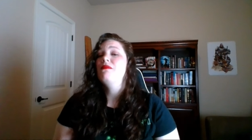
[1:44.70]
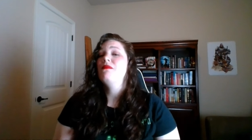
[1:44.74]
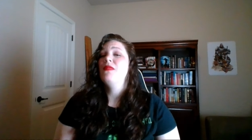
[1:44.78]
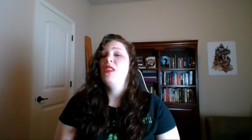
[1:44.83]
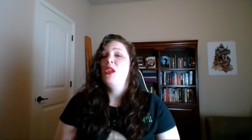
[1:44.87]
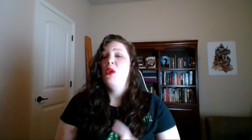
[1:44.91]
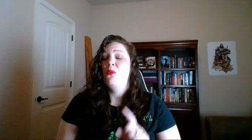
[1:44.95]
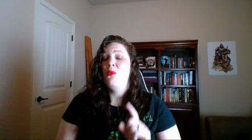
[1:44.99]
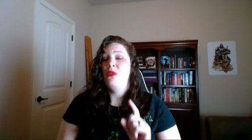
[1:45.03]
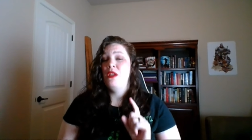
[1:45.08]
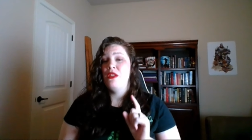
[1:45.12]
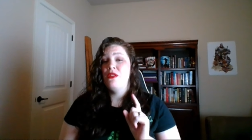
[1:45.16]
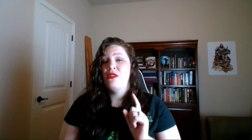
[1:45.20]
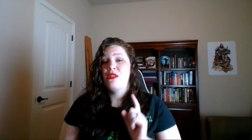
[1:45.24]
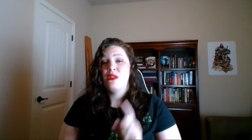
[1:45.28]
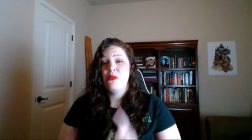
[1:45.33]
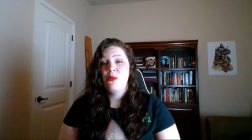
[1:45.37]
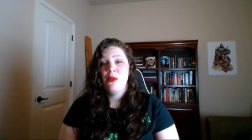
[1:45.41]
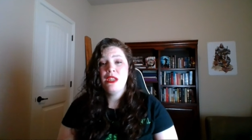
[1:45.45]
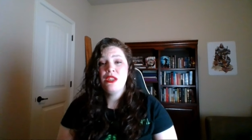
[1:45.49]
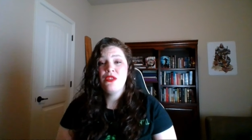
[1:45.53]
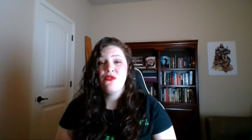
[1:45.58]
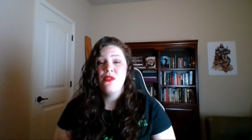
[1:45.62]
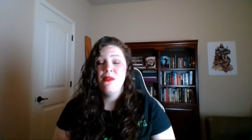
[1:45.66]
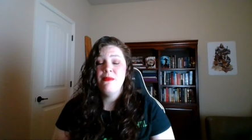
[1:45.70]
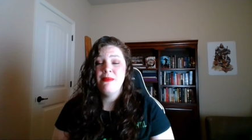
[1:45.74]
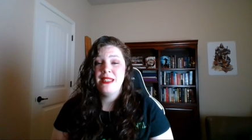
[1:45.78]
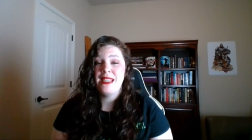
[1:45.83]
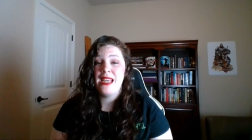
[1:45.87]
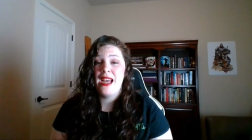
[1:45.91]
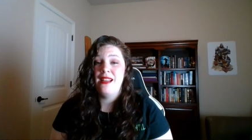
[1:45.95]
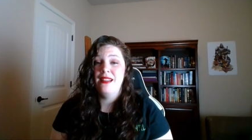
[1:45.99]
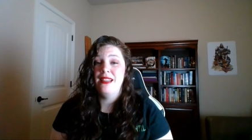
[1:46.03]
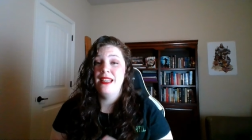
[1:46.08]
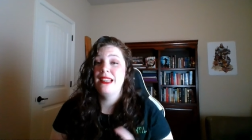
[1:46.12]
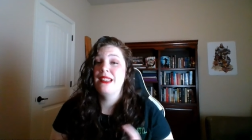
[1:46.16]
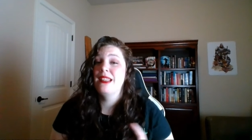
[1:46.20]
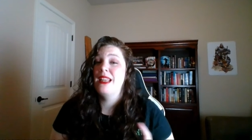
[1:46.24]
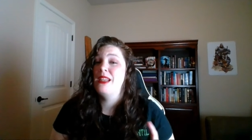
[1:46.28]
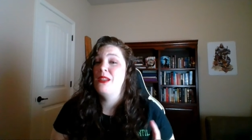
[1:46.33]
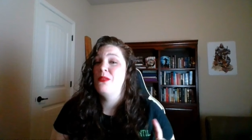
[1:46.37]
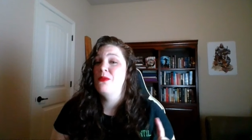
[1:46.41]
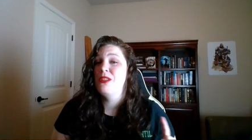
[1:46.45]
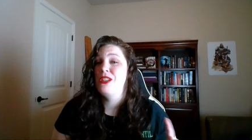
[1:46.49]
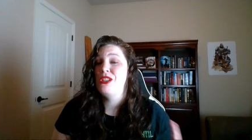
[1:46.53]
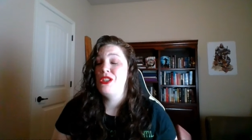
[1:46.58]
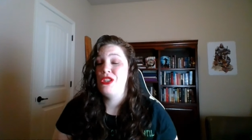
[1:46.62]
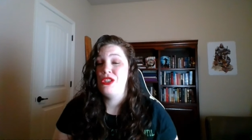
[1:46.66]
When you switch from telling
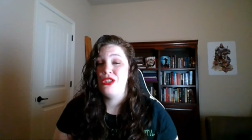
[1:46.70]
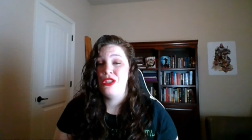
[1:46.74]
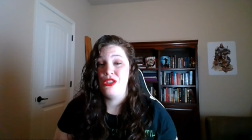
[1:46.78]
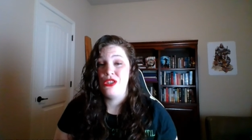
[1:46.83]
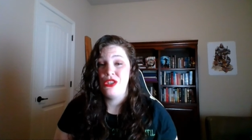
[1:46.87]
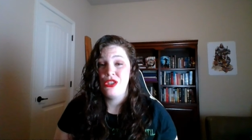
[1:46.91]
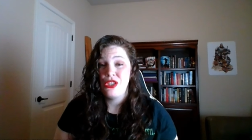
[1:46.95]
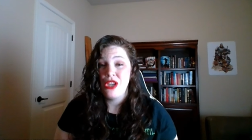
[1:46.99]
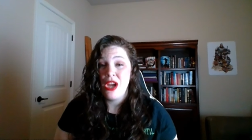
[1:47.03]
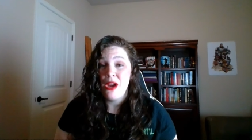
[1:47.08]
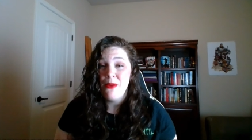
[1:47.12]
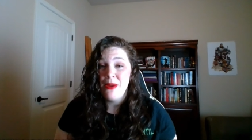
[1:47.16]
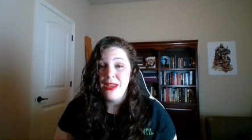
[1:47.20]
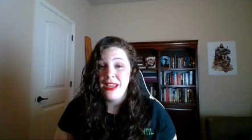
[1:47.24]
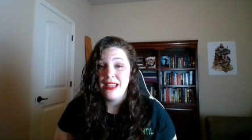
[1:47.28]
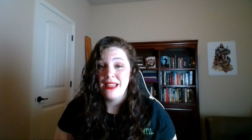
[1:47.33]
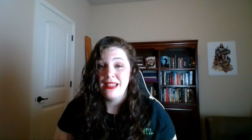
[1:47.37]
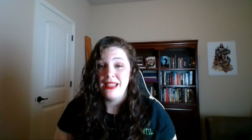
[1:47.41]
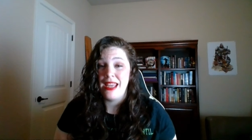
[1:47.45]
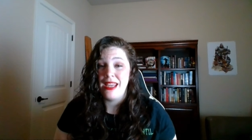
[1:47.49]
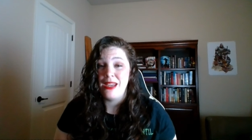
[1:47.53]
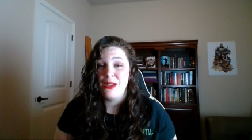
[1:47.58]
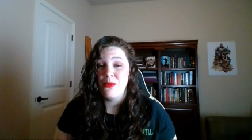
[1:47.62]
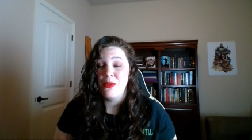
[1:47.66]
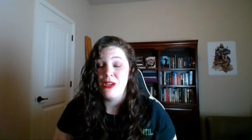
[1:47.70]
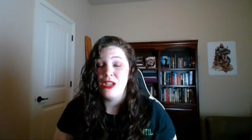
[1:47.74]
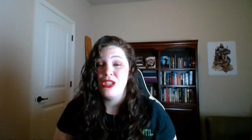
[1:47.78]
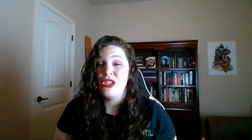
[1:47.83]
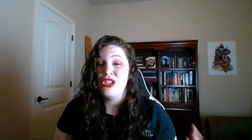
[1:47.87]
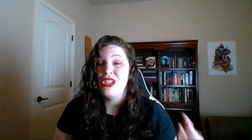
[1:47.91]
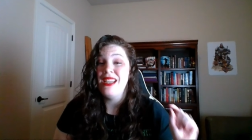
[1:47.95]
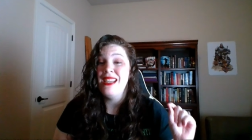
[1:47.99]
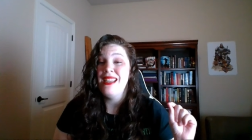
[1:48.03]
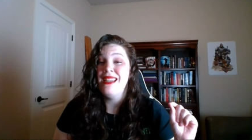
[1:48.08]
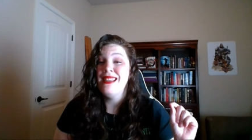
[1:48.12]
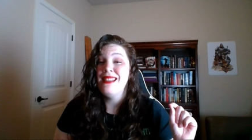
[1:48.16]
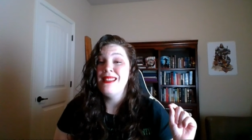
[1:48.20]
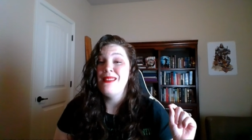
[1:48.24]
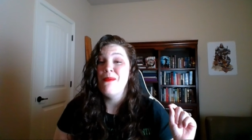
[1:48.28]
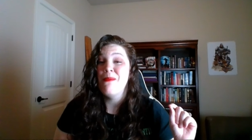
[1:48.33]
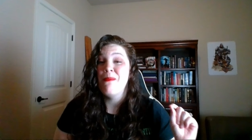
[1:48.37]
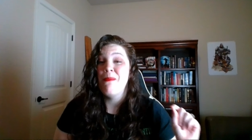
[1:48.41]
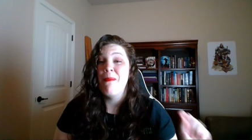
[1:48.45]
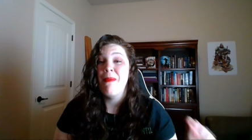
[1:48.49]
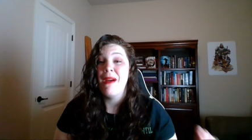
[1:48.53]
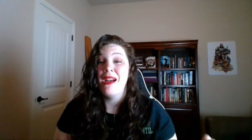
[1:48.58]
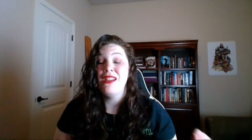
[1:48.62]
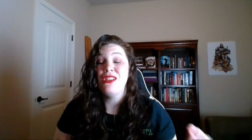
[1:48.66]
language to showing language, it is
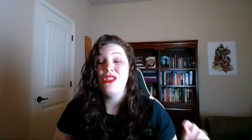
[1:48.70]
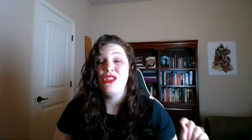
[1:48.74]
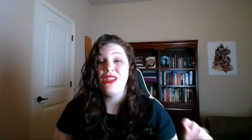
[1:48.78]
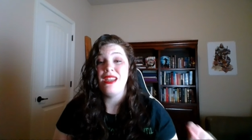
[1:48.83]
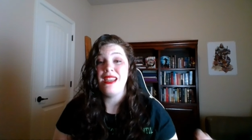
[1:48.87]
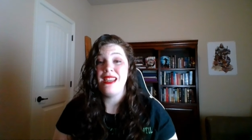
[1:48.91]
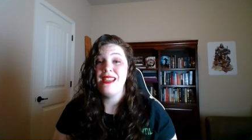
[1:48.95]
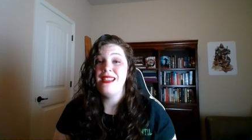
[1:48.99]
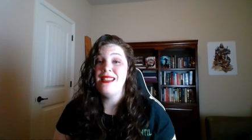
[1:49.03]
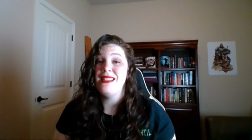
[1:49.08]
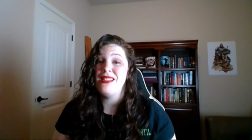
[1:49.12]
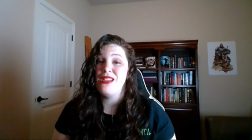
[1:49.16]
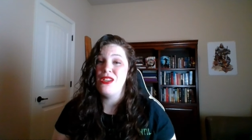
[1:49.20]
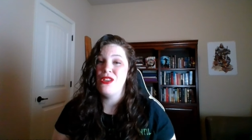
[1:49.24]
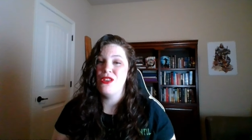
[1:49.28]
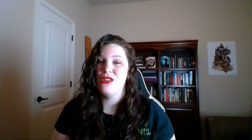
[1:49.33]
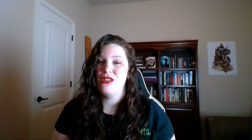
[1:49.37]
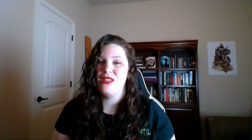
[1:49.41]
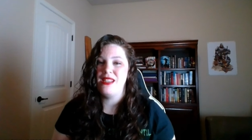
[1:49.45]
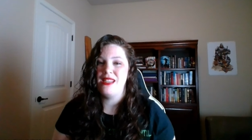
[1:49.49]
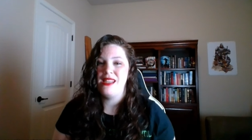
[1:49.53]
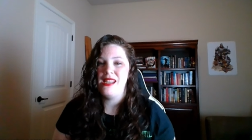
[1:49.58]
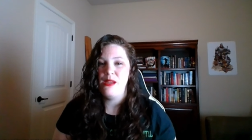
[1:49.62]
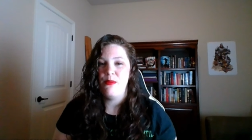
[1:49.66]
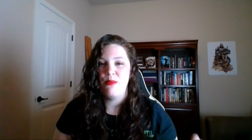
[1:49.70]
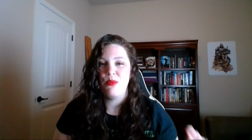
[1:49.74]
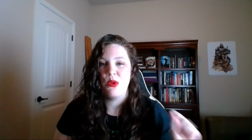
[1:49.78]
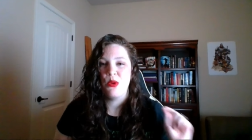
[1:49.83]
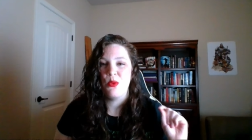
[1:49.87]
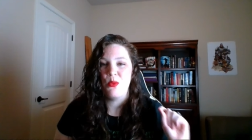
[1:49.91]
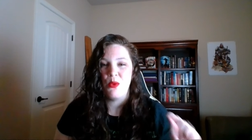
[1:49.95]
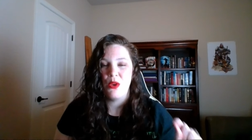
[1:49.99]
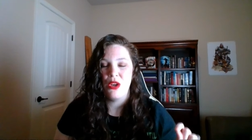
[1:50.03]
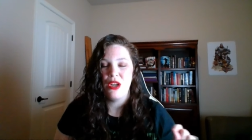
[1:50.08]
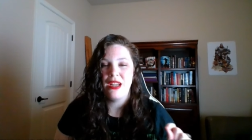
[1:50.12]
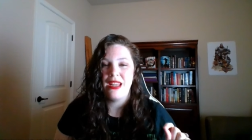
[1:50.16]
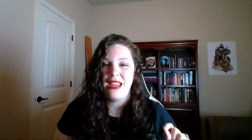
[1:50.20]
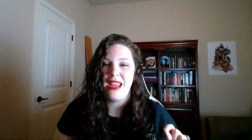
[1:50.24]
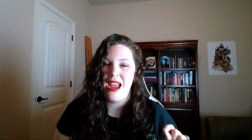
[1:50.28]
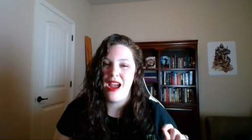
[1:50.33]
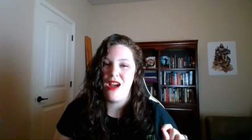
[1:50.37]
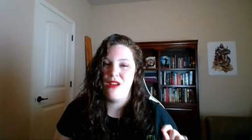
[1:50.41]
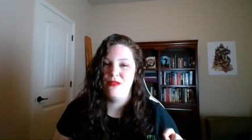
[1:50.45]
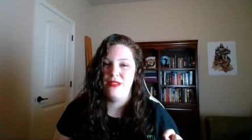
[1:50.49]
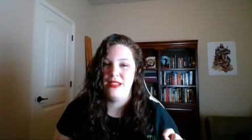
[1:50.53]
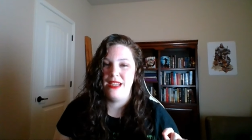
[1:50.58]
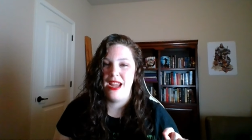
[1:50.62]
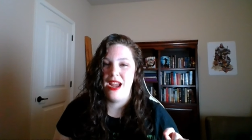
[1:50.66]
much easier to keep your word
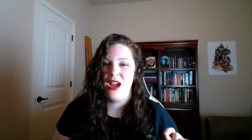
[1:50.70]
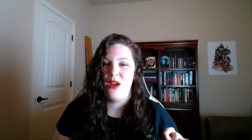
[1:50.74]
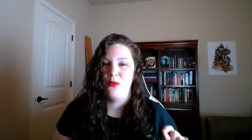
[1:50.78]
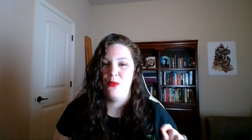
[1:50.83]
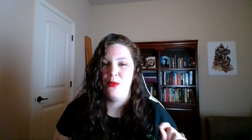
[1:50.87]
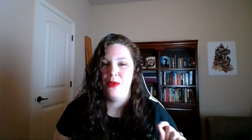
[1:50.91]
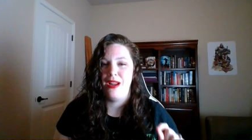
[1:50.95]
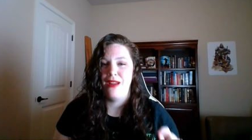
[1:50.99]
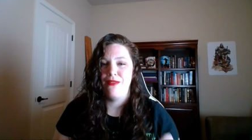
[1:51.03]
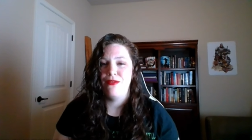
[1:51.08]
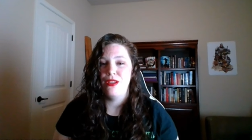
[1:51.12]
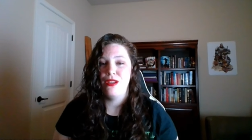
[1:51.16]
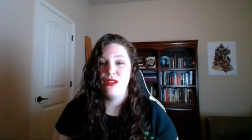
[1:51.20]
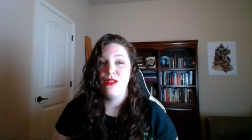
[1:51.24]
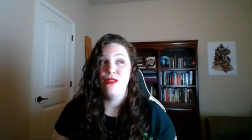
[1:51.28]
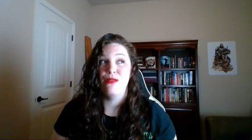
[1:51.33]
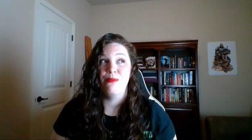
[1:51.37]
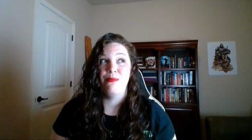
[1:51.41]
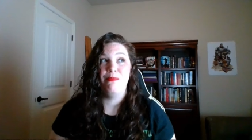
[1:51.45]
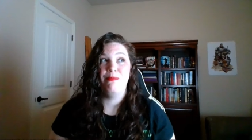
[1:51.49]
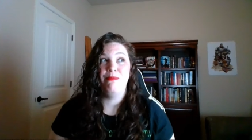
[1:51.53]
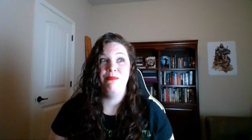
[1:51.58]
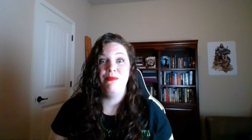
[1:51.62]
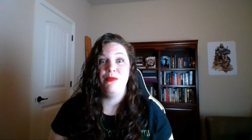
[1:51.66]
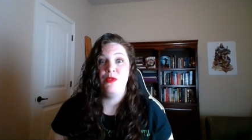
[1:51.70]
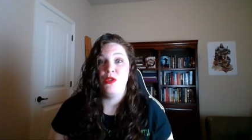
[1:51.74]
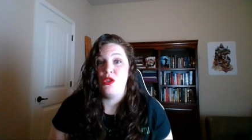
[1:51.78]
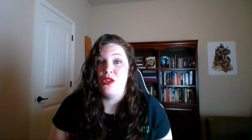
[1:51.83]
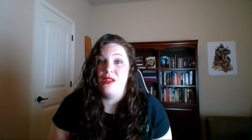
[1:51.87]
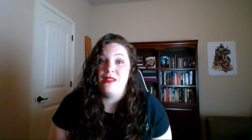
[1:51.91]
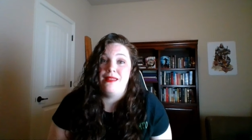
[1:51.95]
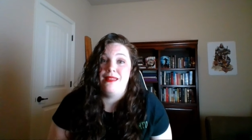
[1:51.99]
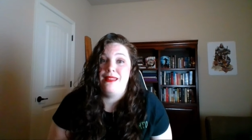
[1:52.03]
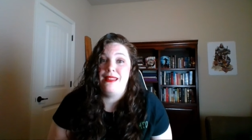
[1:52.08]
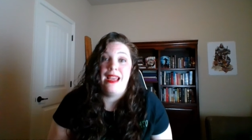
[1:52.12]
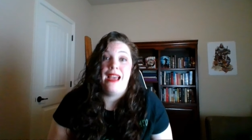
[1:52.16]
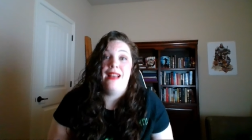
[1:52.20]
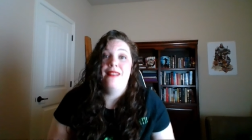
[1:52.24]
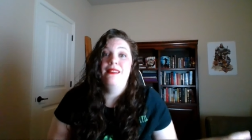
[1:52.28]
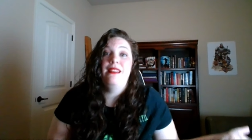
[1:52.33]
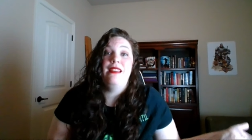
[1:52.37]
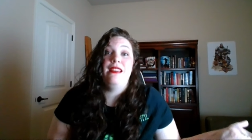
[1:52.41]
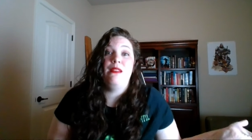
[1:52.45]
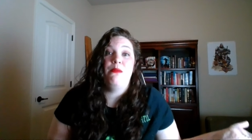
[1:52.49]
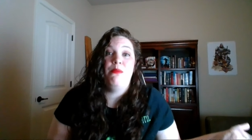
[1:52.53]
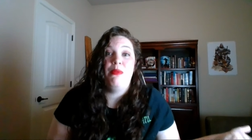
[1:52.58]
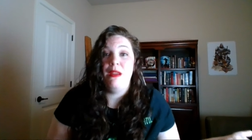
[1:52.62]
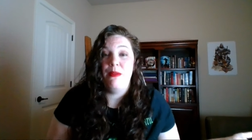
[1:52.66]
count down whenever you're just
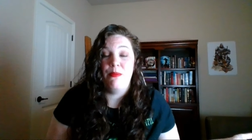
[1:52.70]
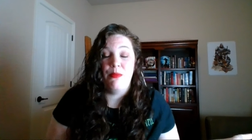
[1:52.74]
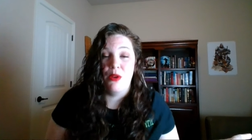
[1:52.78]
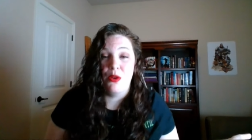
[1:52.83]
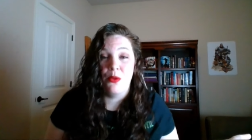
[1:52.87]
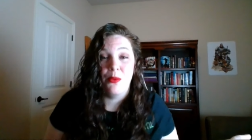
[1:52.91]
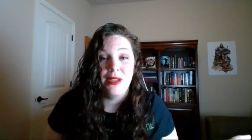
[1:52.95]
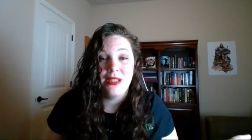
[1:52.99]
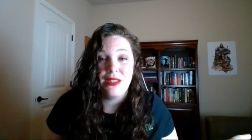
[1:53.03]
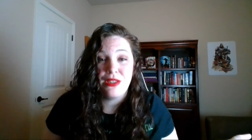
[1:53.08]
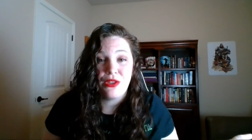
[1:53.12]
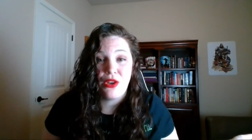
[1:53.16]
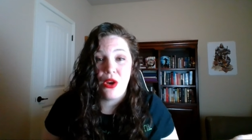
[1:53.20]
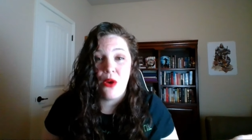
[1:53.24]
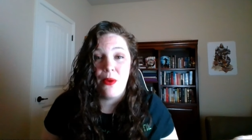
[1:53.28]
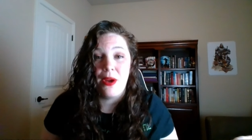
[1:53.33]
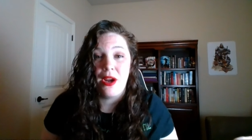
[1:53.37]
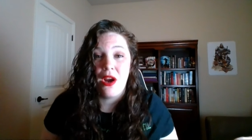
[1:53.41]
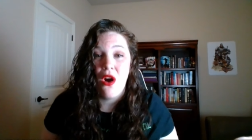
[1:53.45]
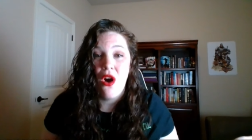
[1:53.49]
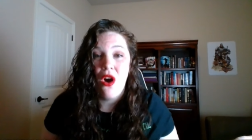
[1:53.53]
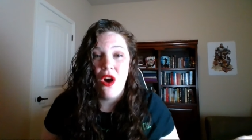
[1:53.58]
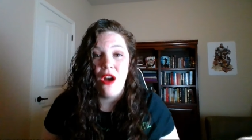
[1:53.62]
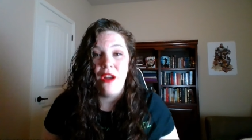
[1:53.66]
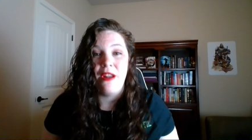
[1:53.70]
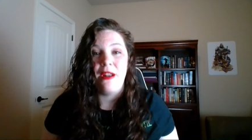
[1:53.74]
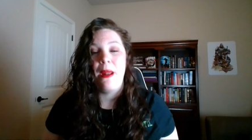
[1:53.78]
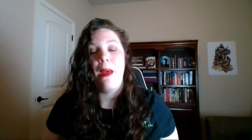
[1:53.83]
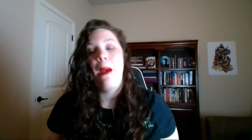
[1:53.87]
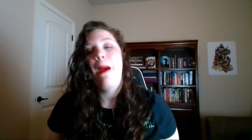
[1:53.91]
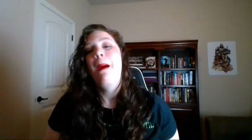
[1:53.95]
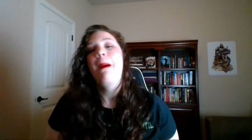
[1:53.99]
telling people what's going on,